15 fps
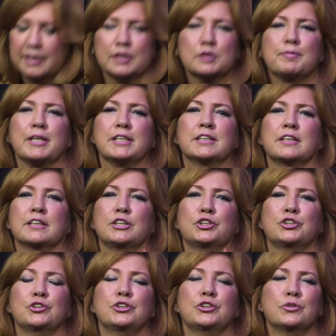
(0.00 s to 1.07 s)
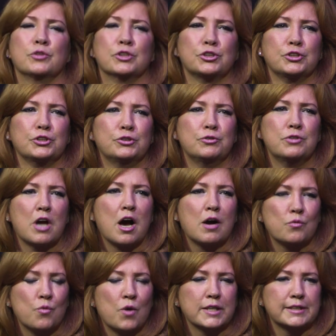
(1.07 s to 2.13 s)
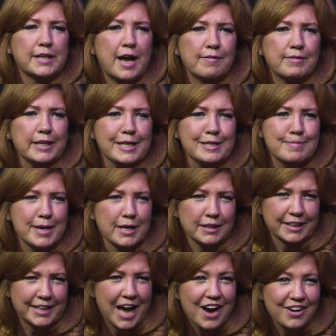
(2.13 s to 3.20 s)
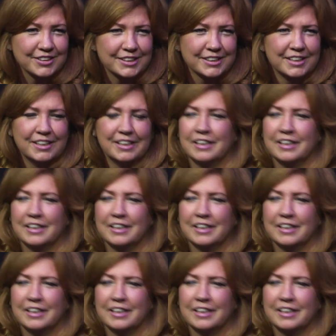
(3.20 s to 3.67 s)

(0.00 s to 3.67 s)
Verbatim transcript: It's basically, do you or do you not want to have an email account?